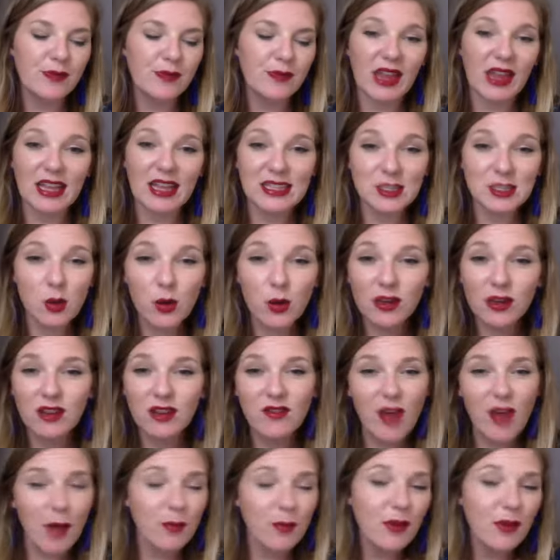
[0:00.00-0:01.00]
It's going to
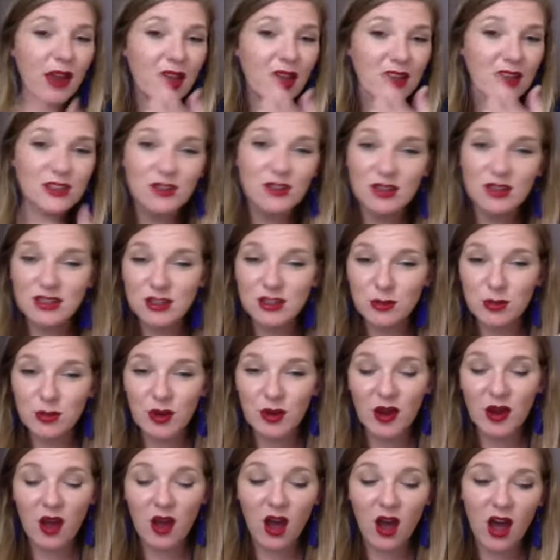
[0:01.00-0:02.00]
evaporate as soon as you put
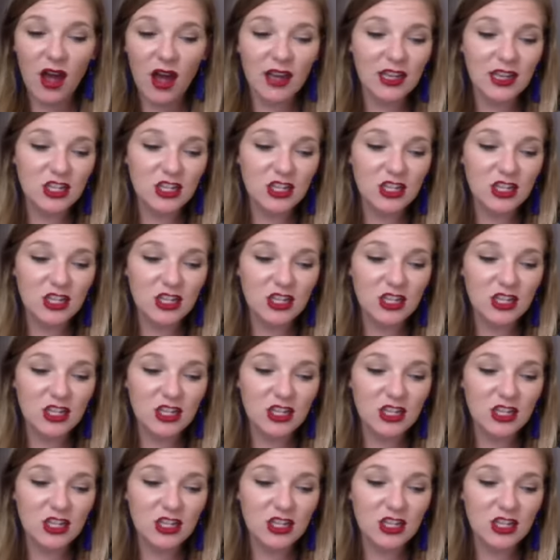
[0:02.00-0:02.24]
it on.